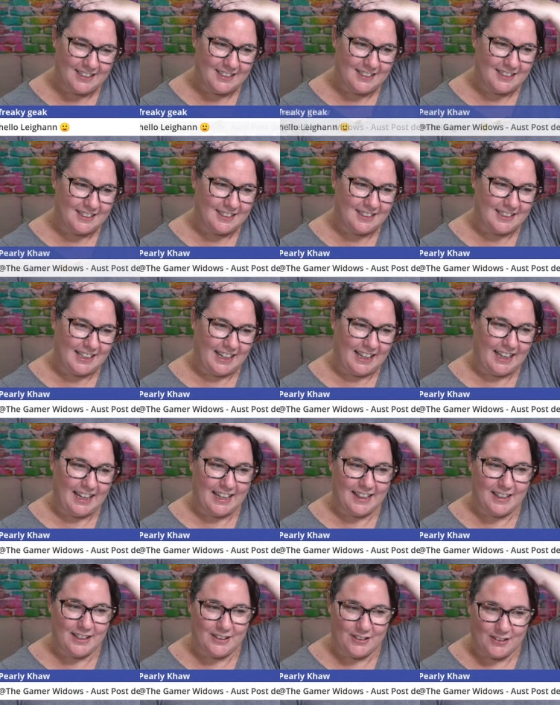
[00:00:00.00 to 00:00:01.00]
see
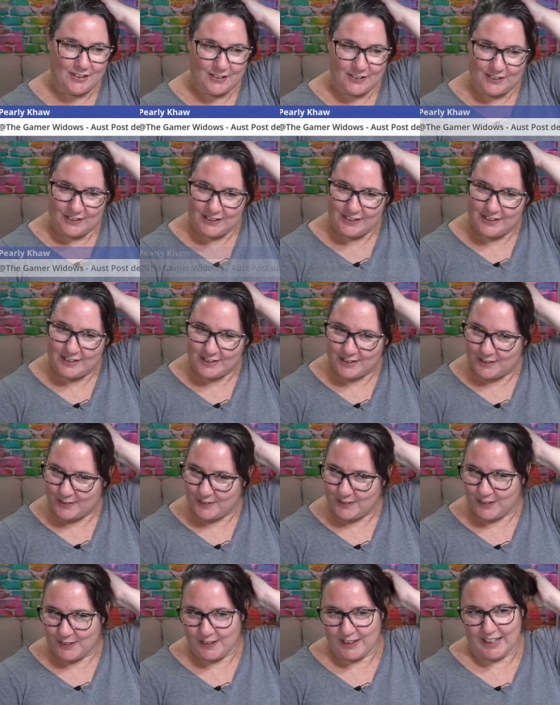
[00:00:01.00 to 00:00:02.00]
in the news this
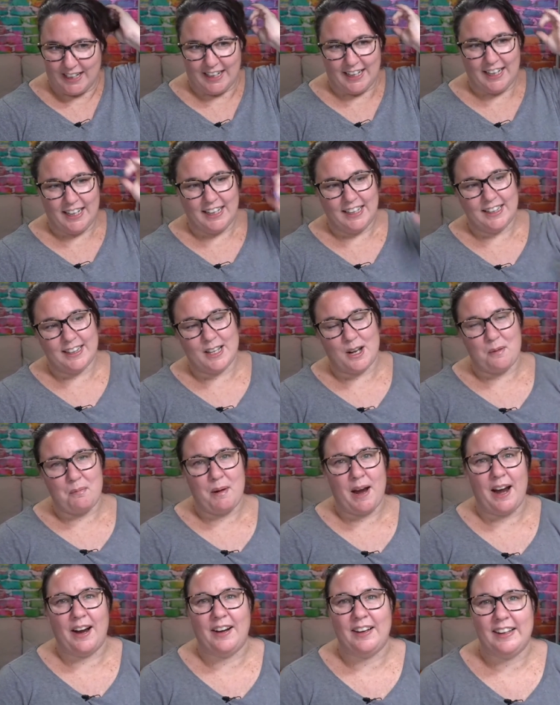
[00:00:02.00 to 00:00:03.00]
morning that
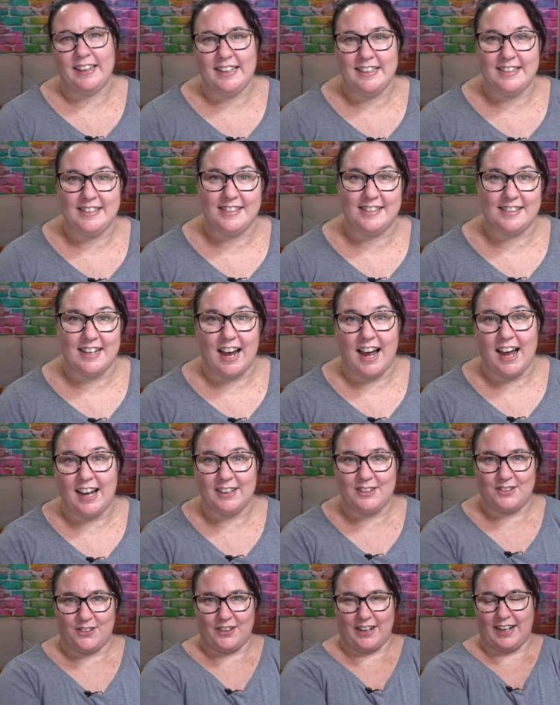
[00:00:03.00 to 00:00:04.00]
apparently
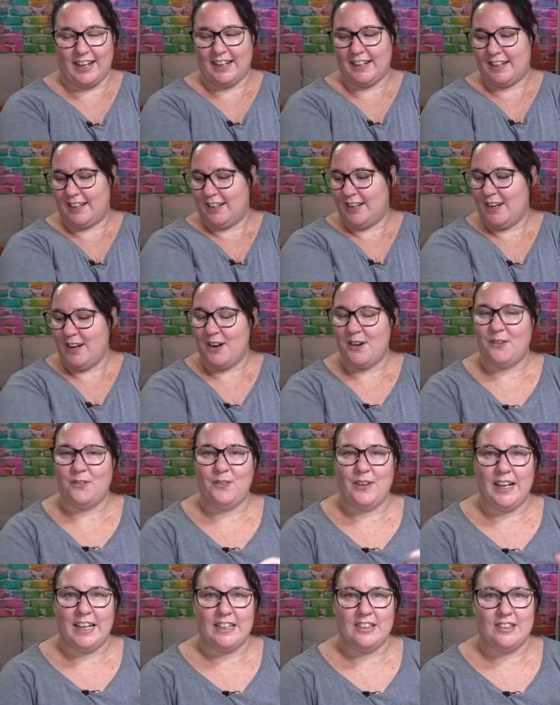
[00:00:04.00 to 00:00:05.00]
StarTrack,
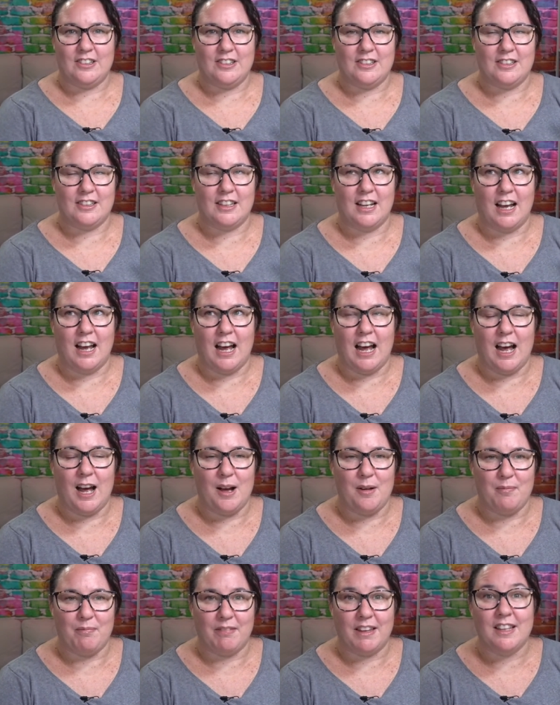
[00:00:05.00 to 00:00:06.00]
which
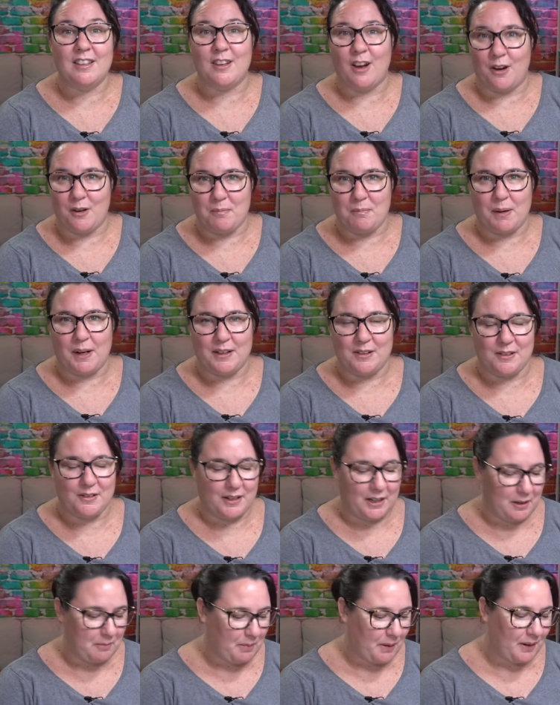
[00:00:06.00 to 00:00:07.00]
um, is owned by
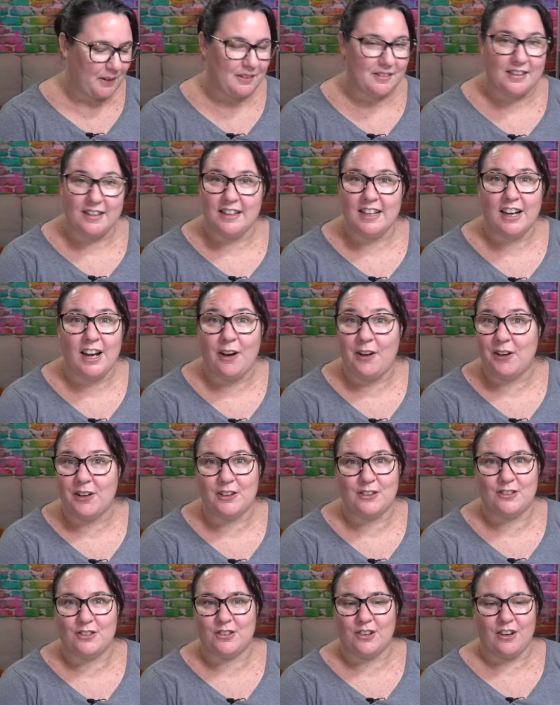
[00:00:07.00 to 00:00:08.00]
Australia Post, they're going
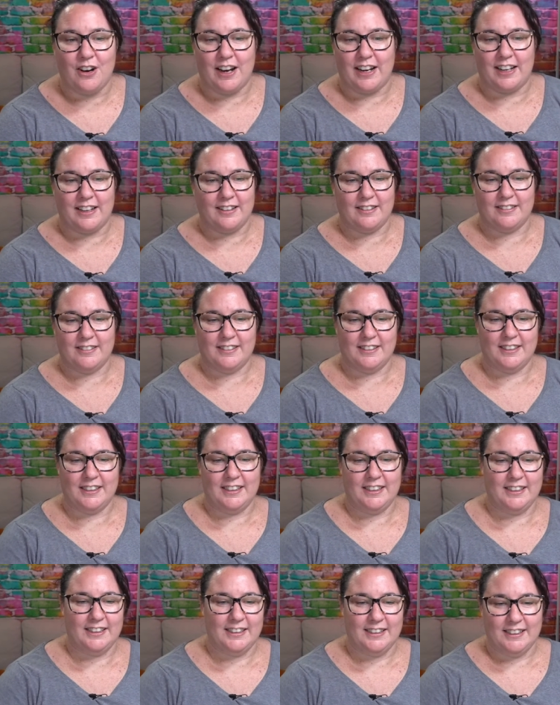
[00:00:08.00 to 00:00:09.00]
on strike.
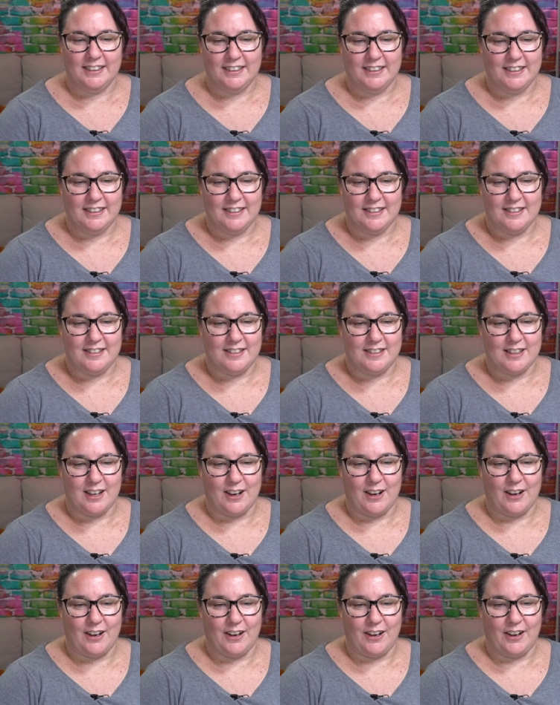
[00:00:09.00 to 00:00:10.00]

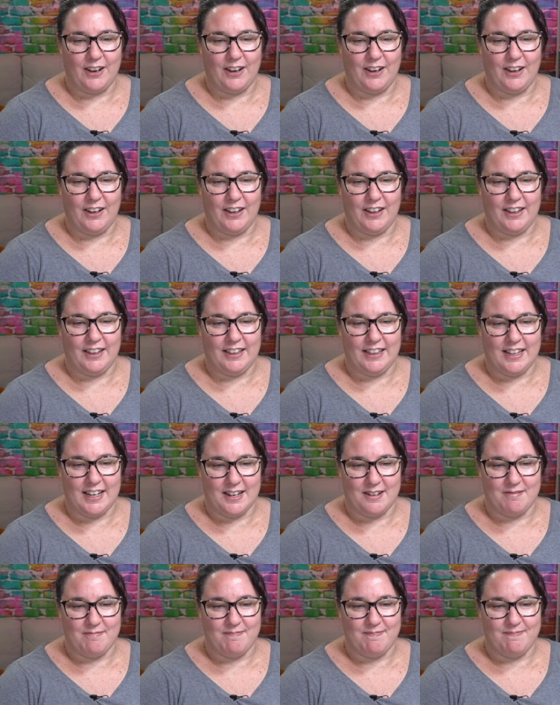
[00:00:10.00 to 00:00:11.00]
So yeah,
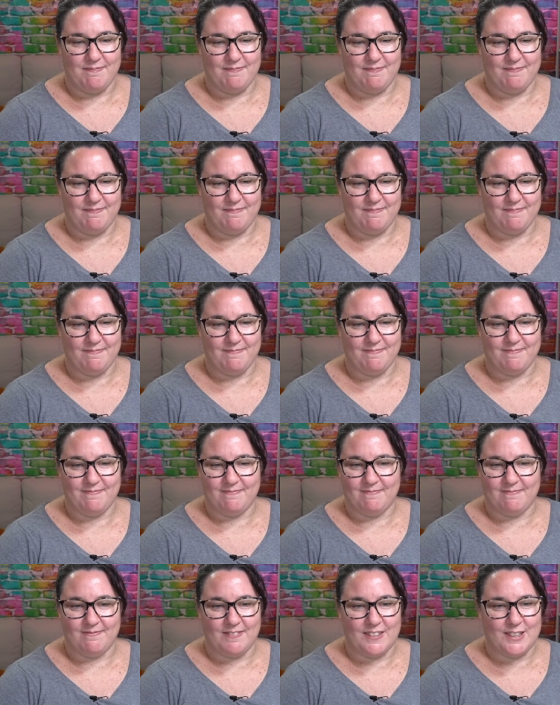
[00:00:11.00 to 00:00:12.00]

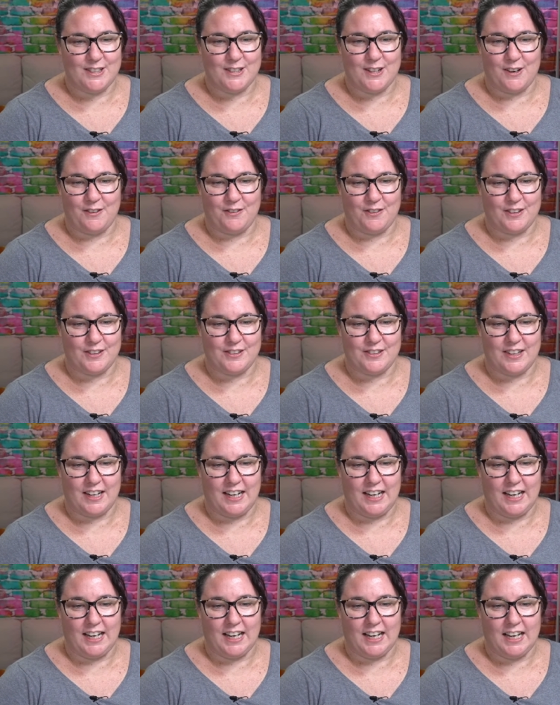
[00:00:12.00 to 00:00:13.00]
so
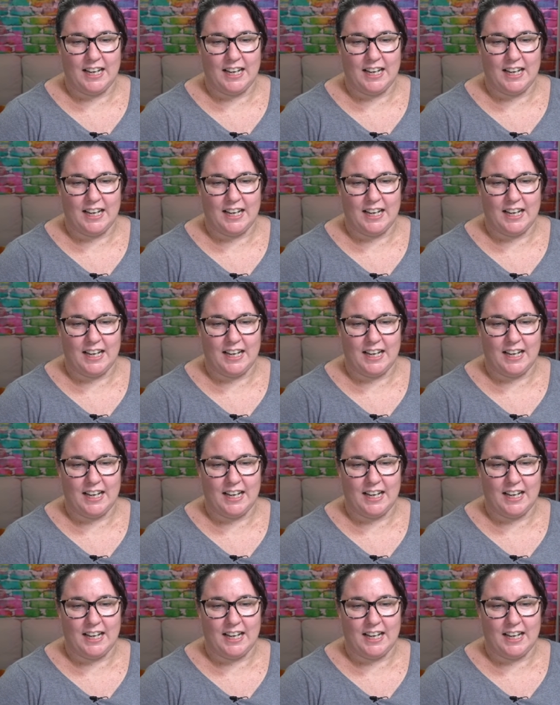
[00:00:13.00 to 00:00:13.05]
frustrating.